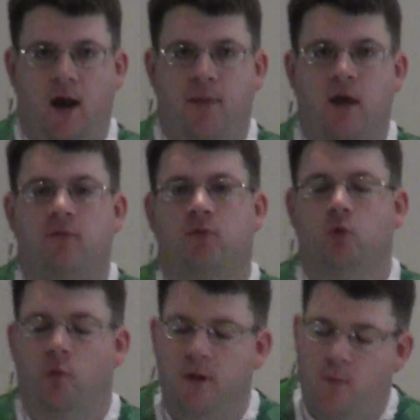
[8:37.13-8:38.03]
And then
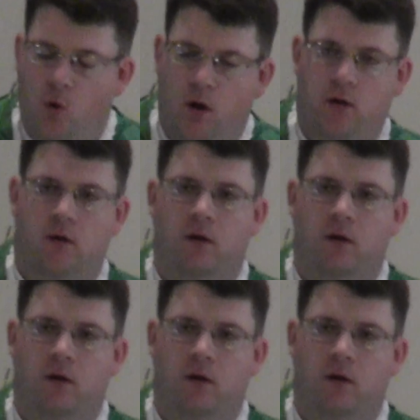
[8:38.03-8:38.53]
fruit will be born